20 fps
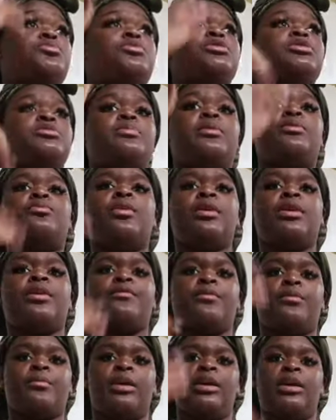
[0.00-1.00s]
what's been working
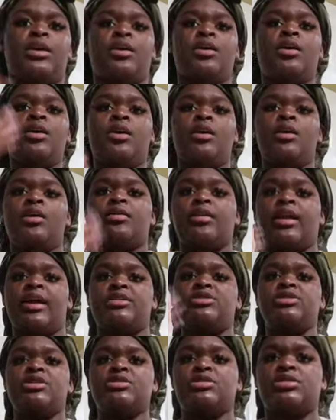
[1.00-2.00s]
for me.
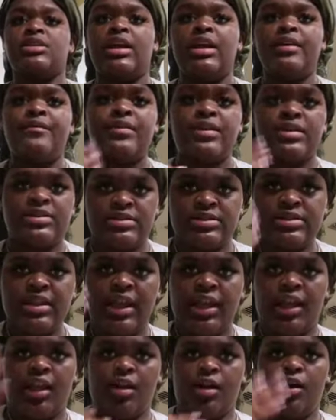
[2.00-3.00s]
Like, just to give it a
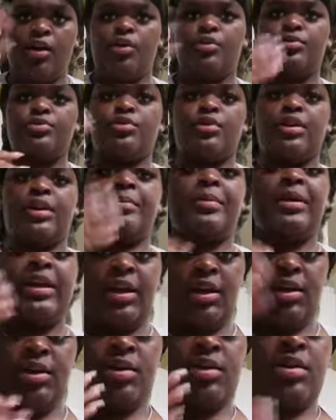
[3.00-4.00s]
second, hold on a
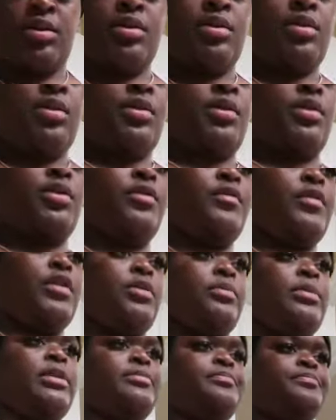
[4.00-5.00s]
beat, you
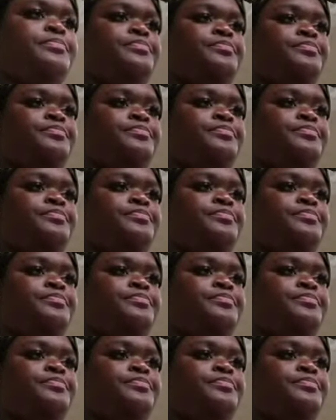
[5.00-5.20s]
feel me?